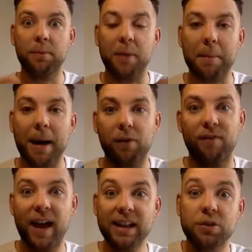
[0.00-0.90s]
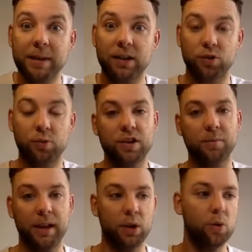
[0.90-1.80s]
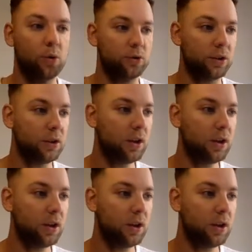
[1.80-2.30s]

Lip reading: amount of veg meals which have been ordered.